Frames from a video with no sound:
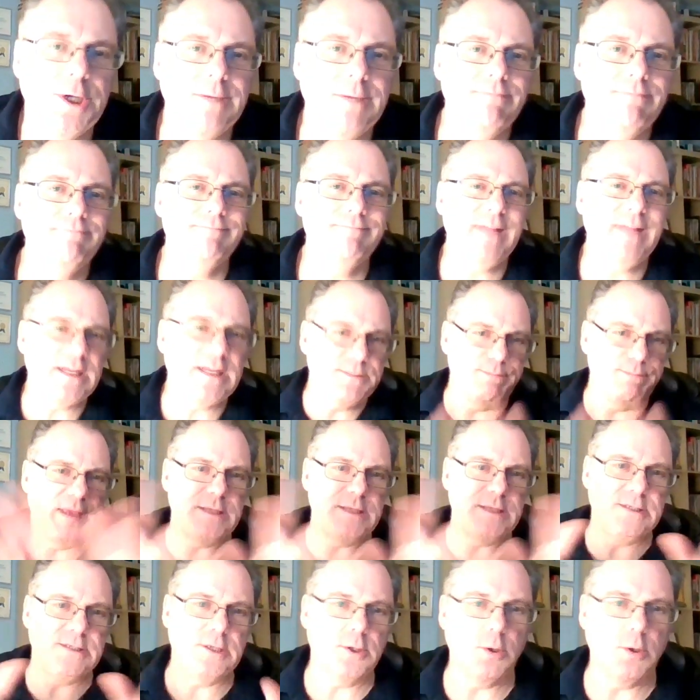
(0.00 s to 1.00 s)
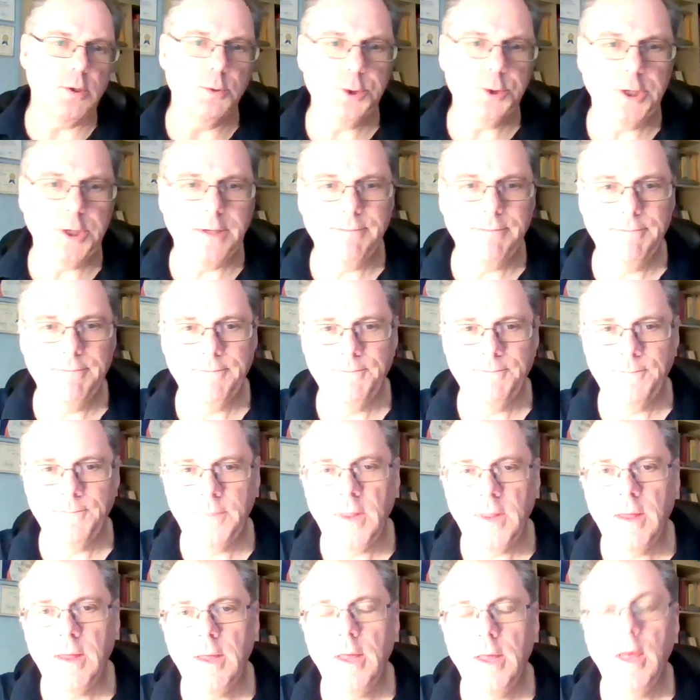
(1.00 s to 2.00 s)
That's basic coaching.
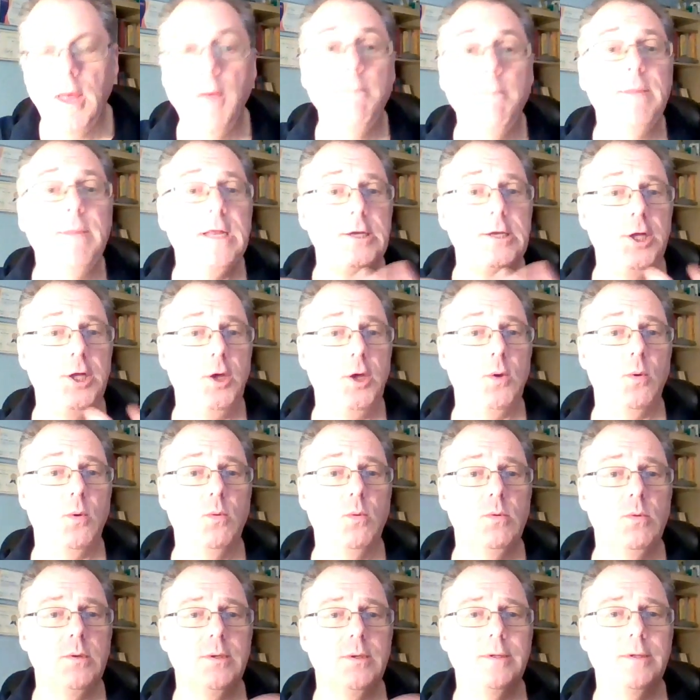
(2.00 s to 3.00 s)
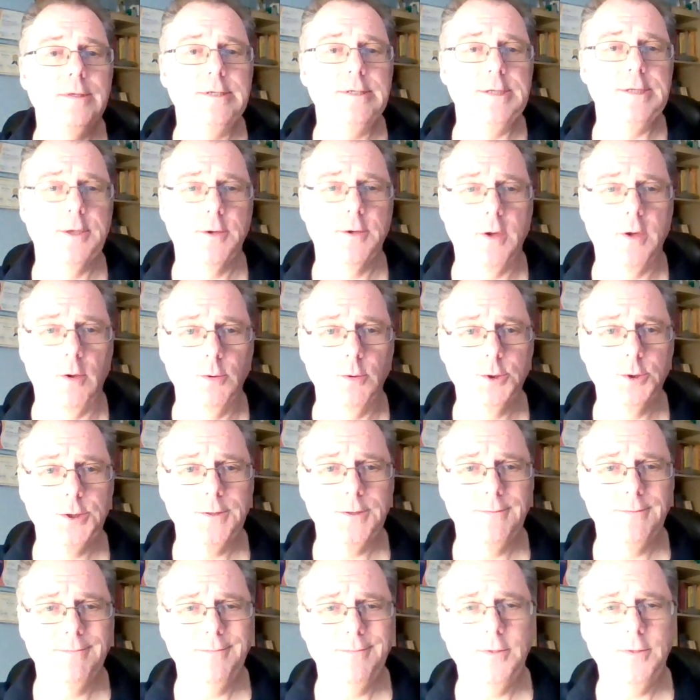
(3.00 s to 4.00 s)
But you, dear coach,
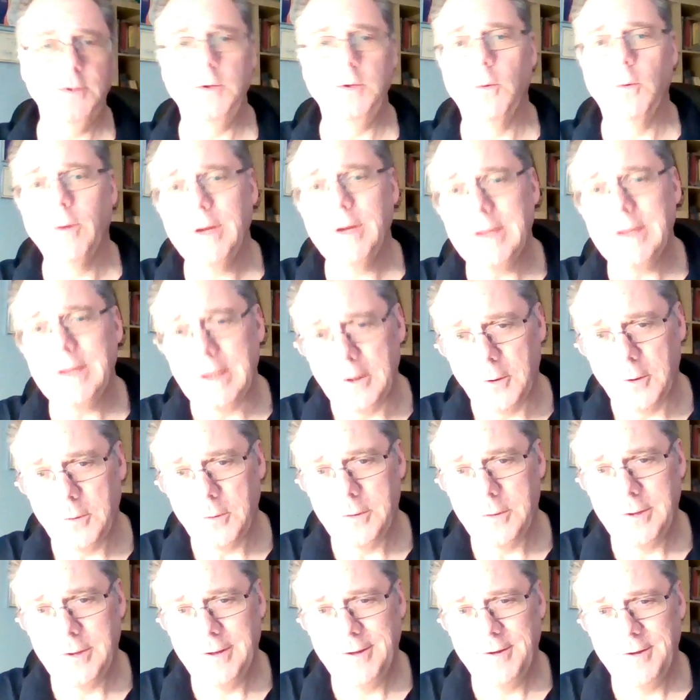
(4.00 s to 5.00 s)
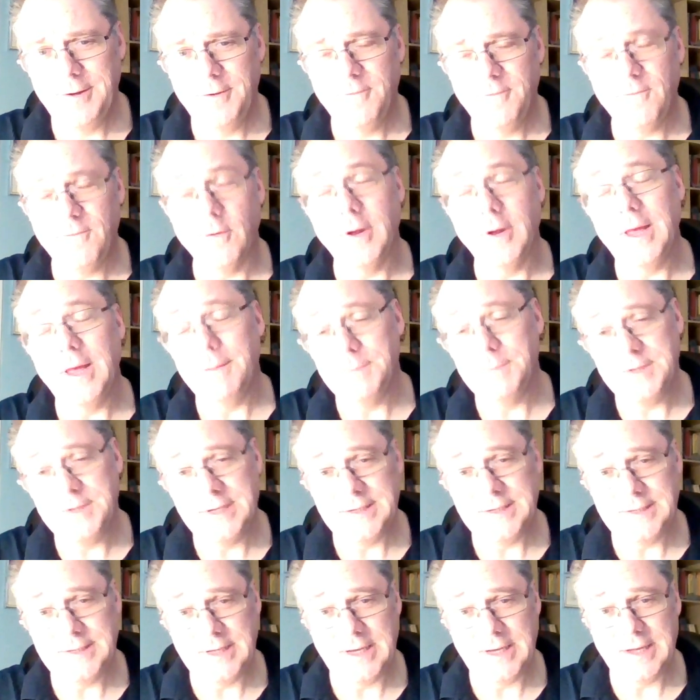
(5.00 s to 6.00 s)
you are here for
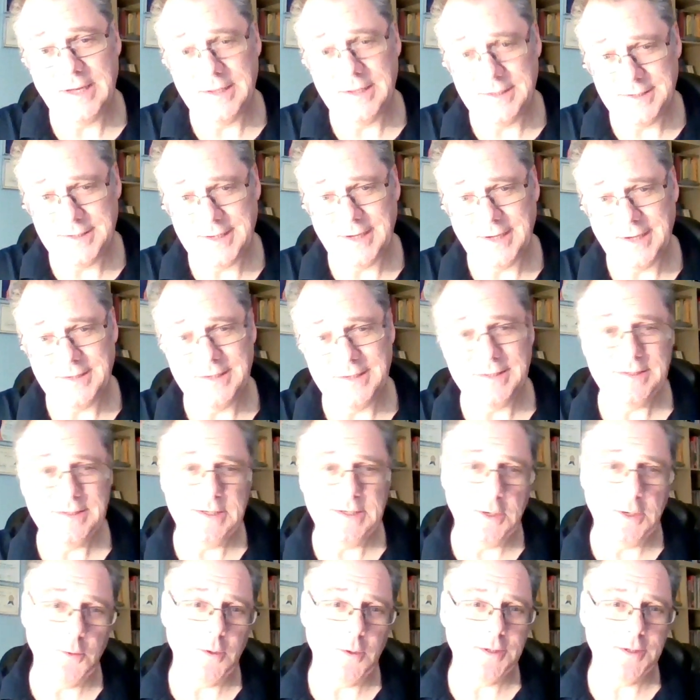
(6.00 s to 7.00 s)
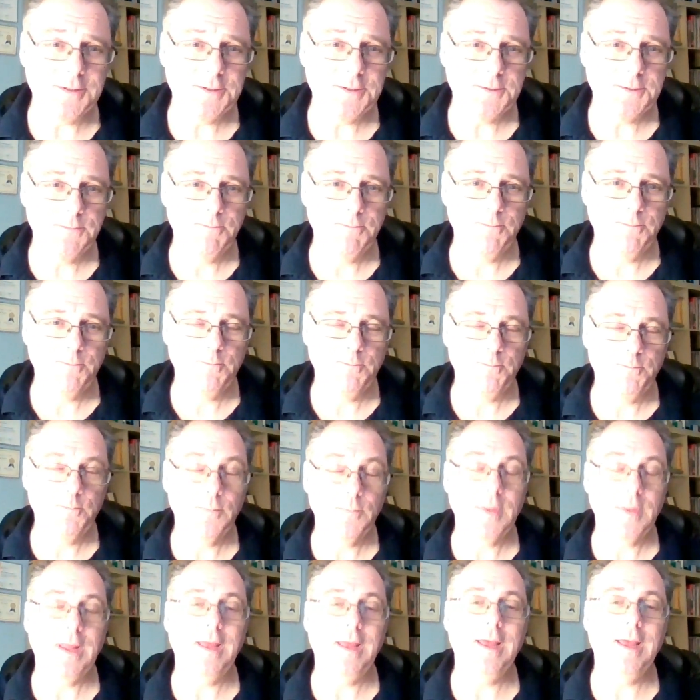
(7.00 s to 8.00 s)
MCC Insights and Secrets.
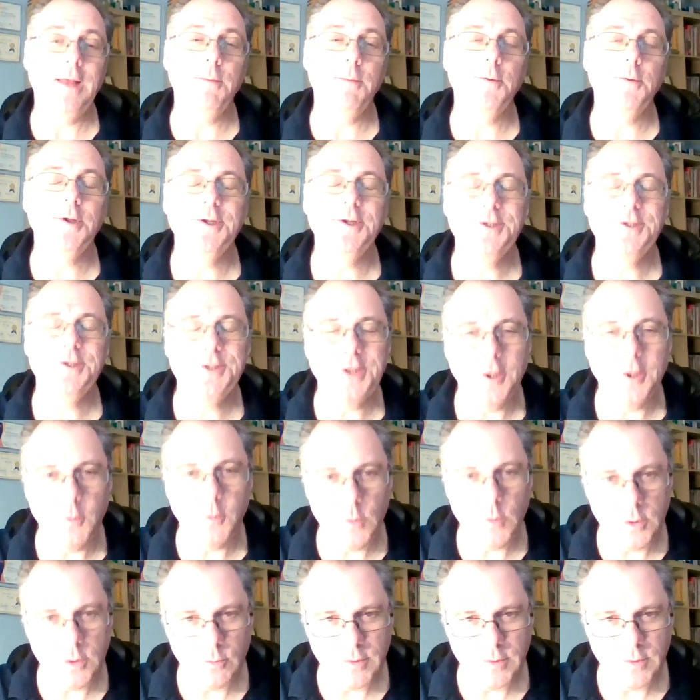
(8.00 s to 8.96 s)
And I'm going to share one with